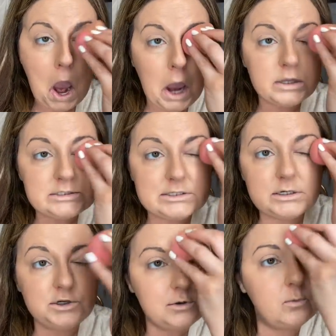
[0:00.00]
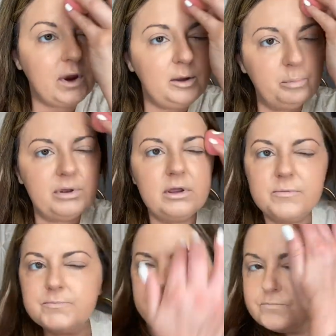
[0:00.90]
because then you'll wipe
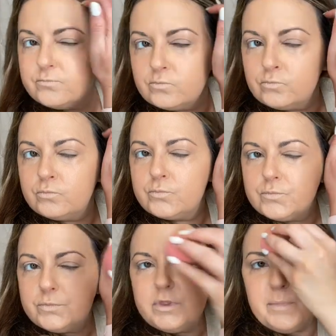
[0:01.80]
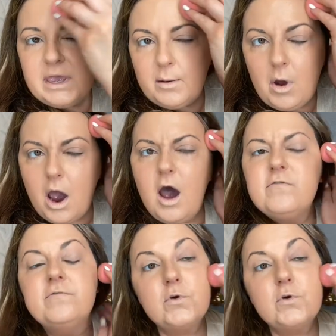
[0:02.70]
the makeup off.